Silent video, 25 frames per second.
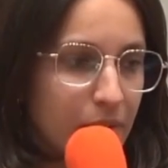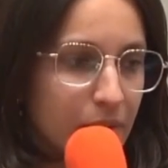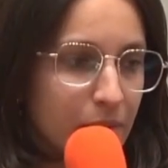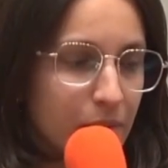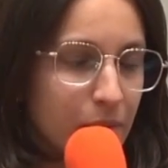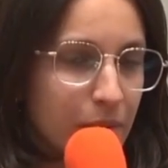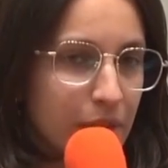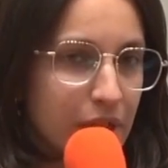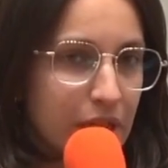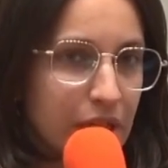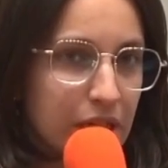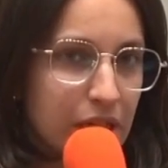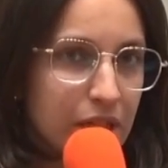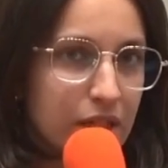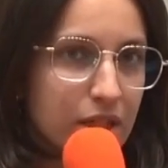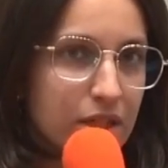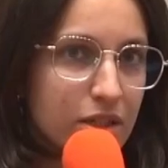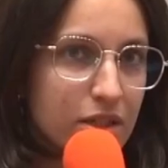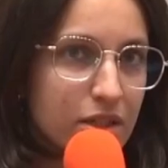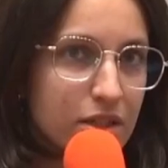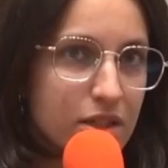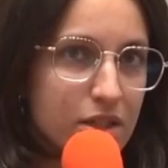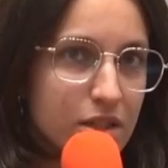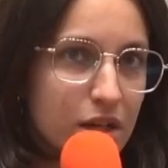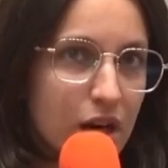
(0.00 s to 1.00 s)
we
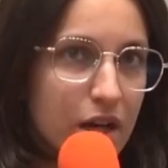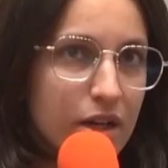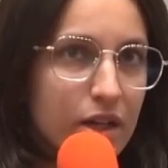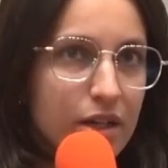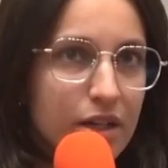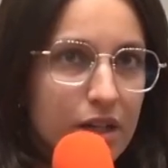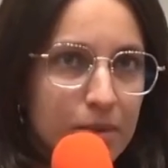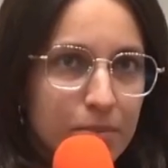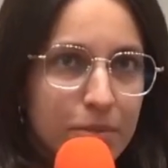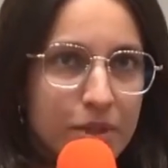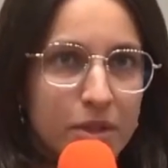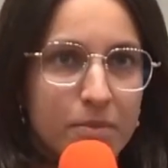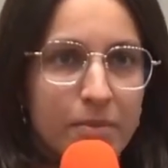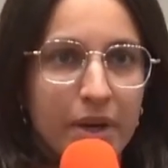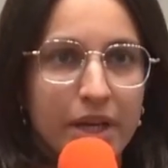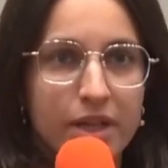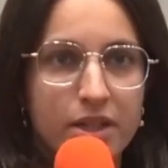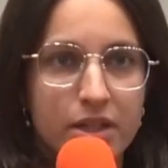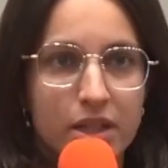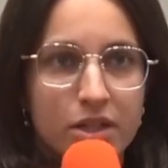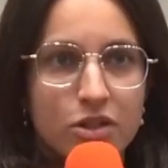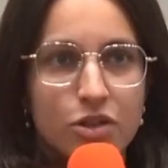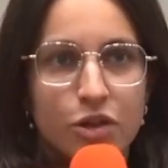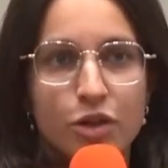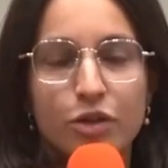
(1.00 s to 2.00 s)
started
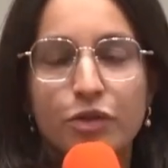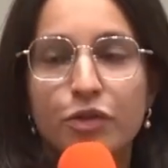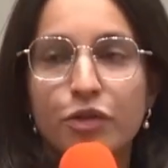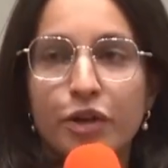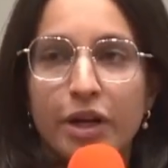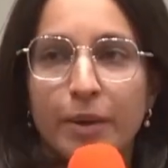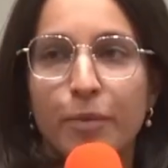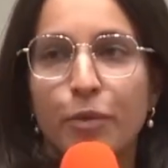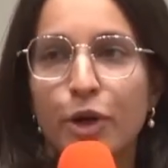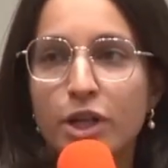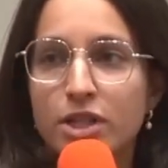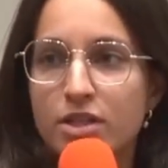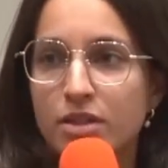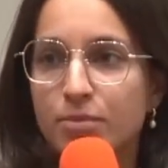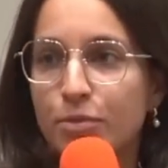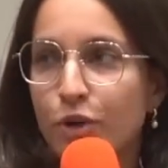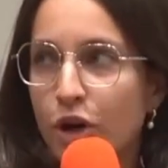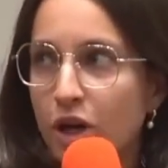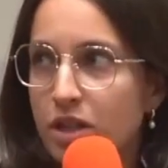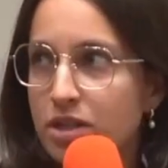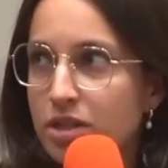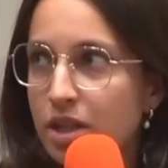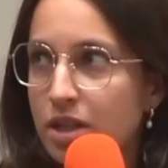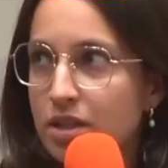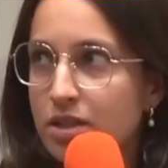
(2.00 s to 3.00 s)
implementing sort of frameworks and
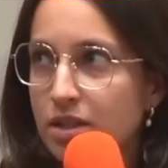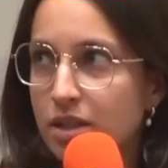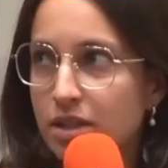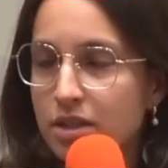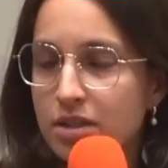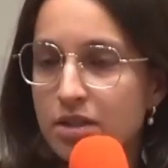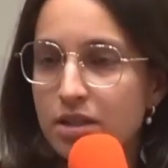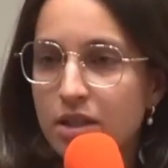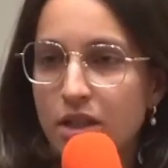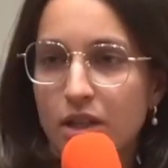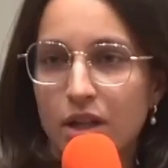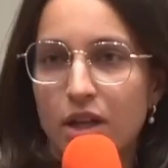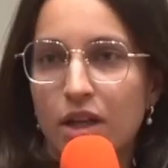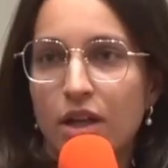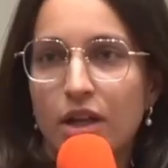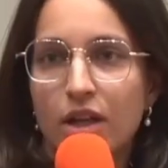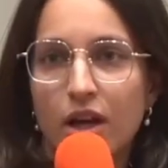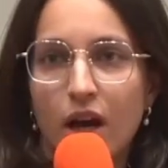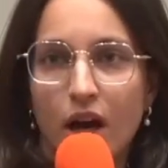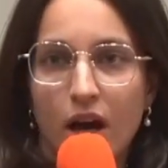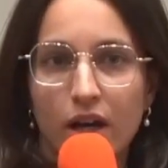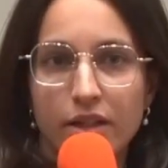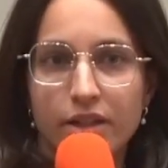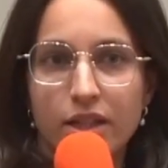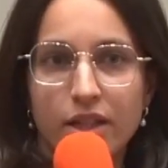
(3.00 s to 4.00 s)
processes,
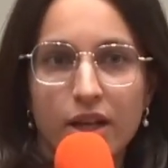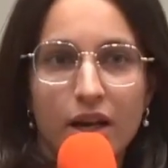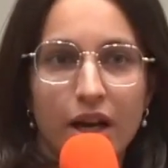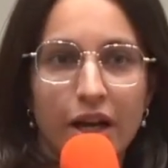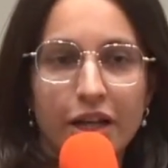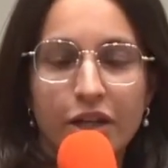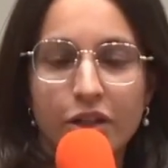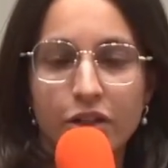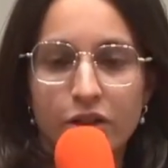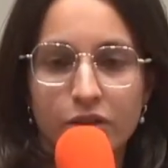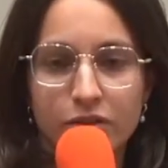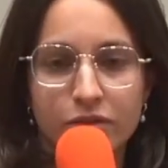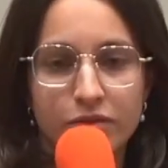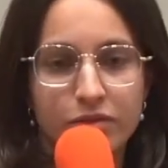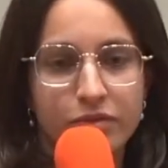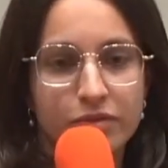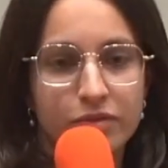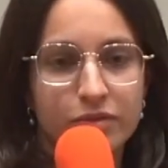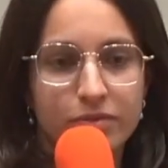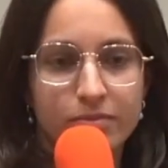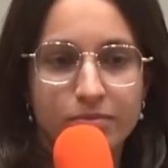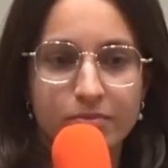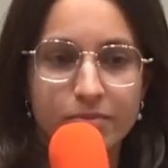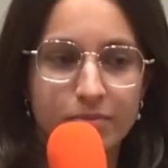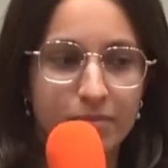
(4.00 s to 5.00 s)
the kind
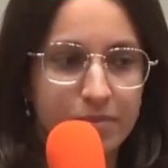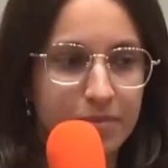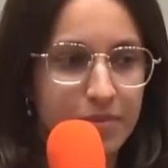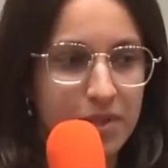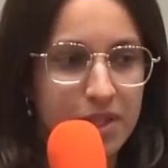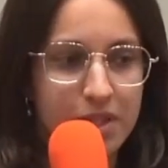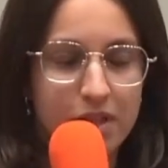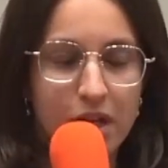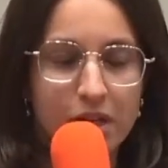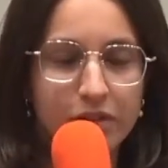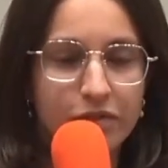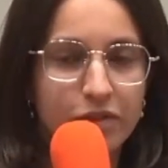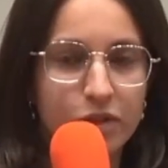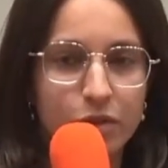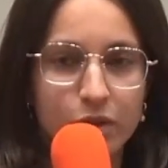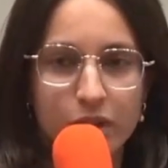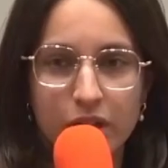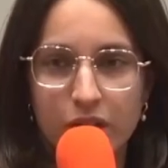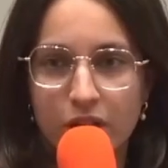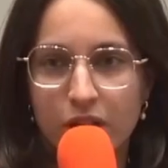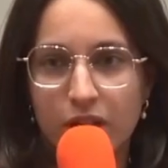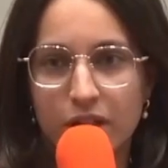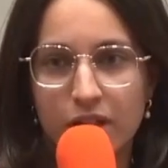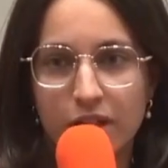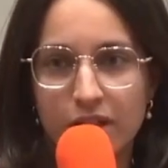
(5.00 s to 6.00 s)
of stuff you
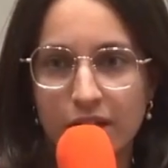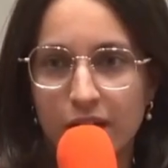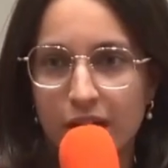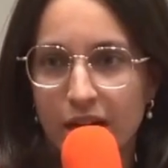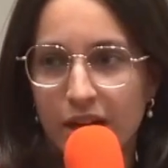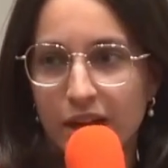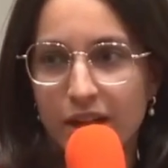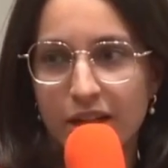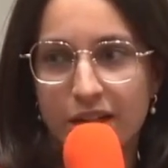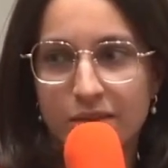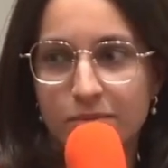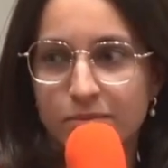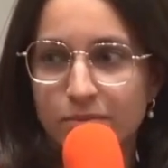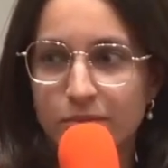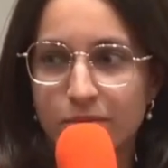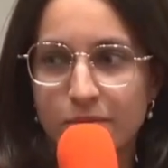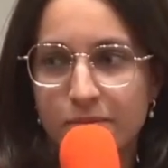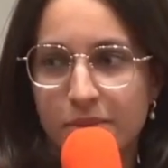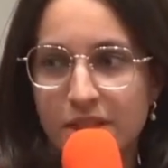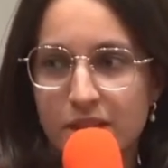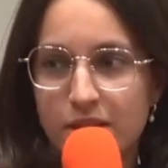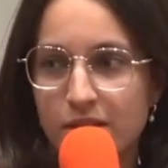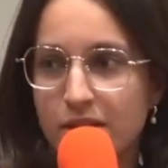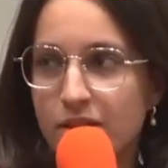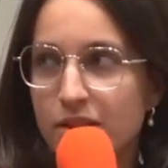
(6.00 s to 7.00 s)
hear in
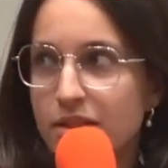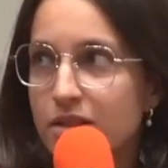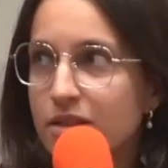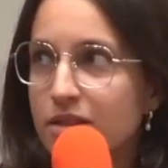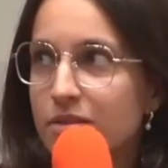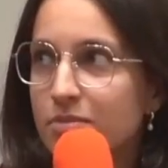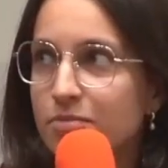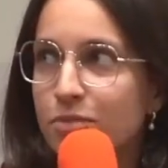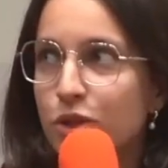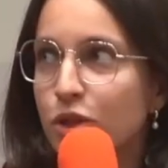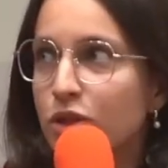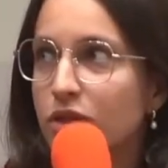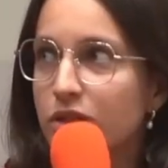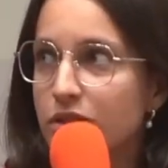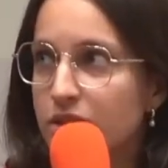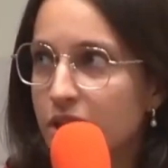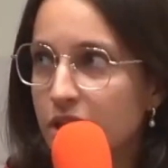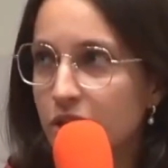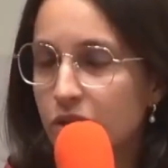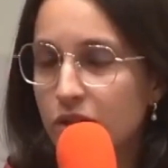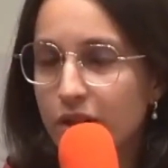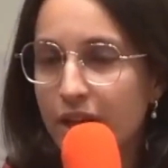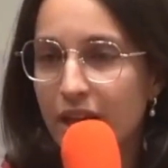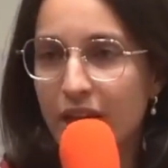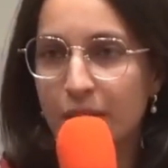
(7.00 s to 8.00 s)
like business books,
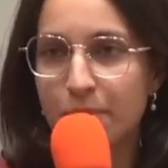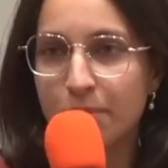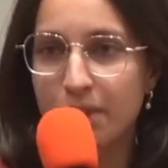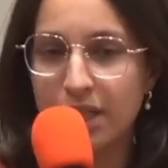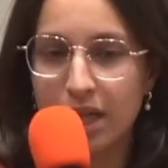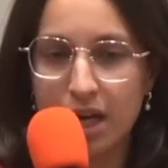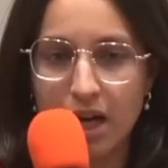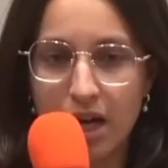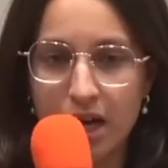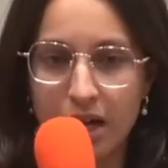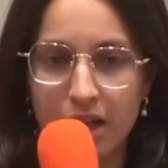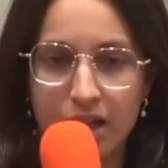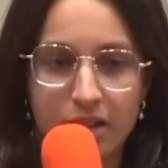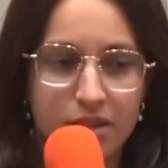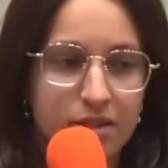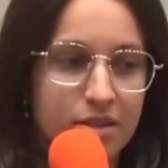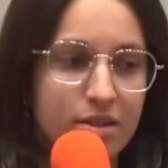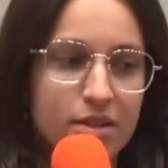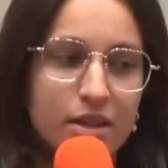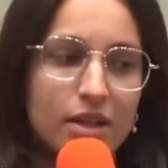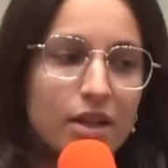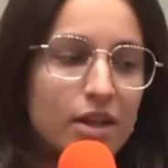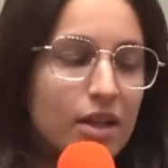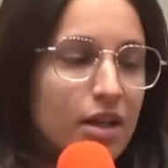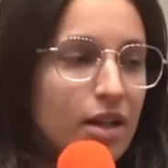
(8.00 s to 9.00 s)

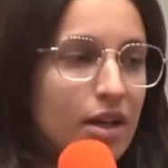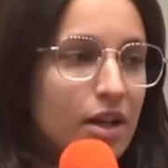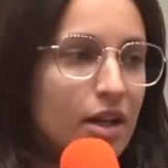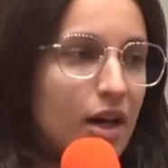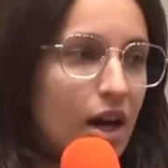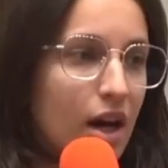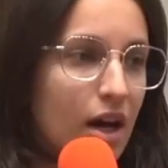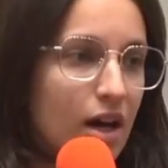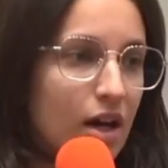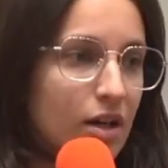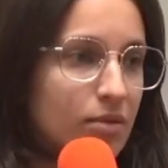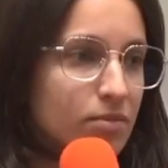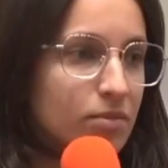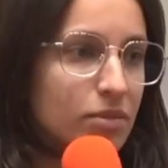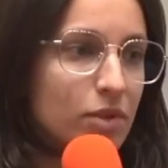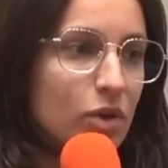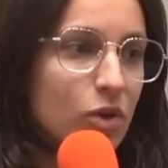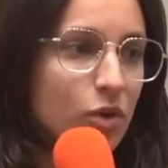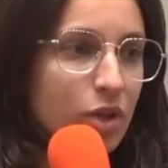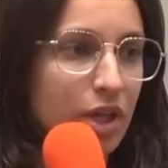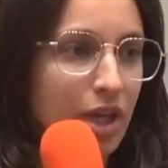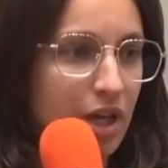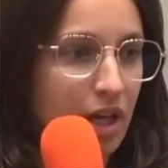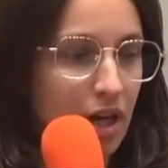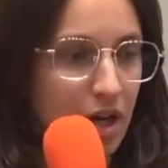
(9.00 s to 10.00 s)
KPIs,
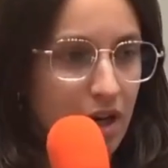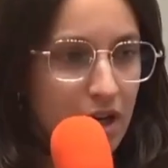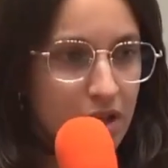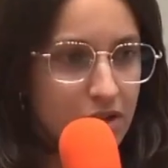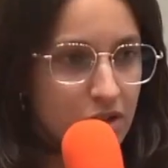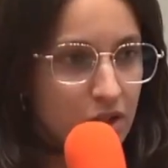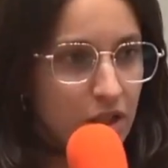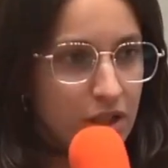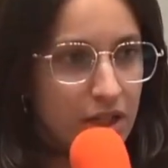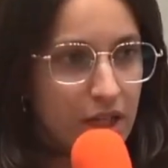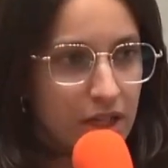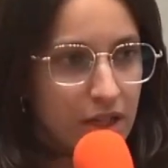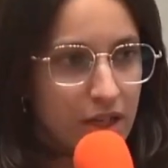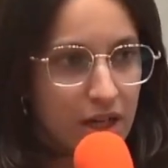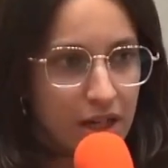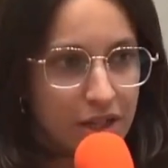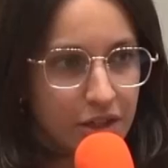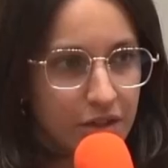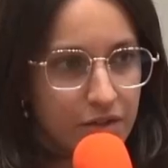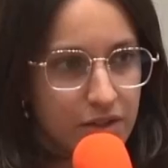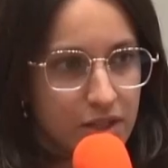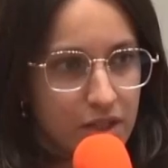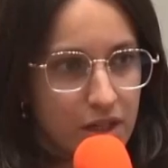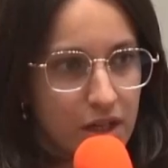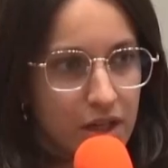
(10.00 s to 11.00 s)
OKRs, all that
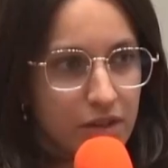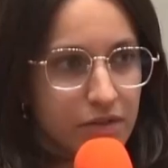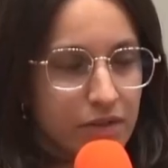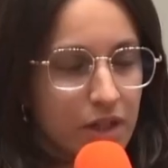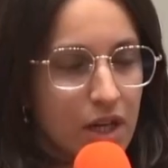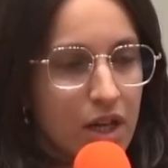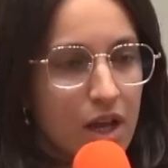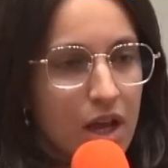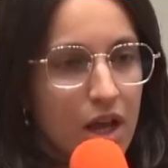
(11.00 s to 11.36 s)
kind of stuff.